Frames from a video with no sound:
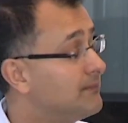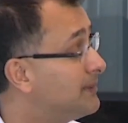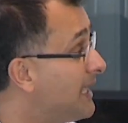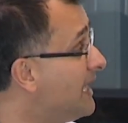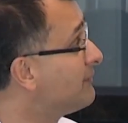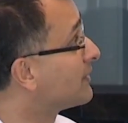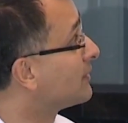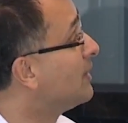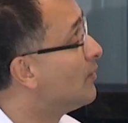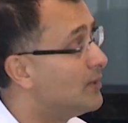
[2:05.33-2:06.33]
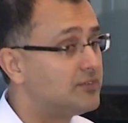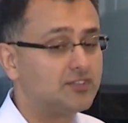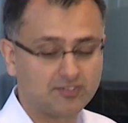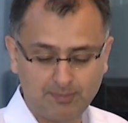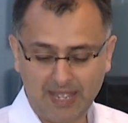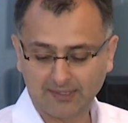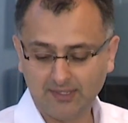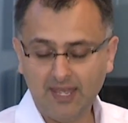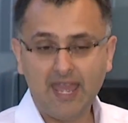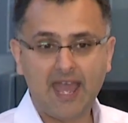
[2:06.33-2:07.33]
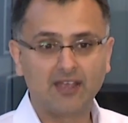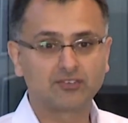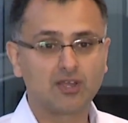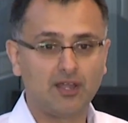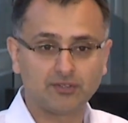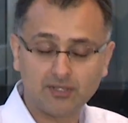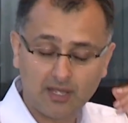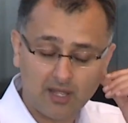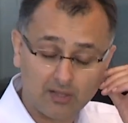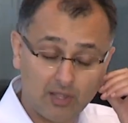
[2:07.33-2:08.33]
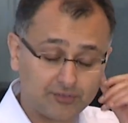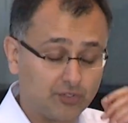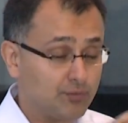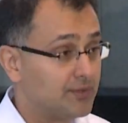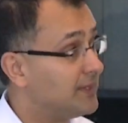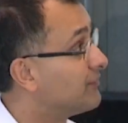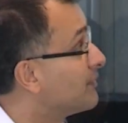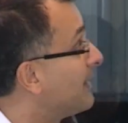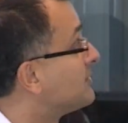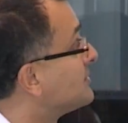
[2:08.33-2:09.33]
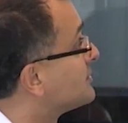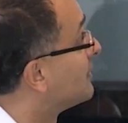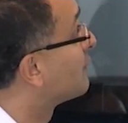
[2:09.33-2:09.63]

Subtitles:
behavior we suspect has got a lot to do with information. So of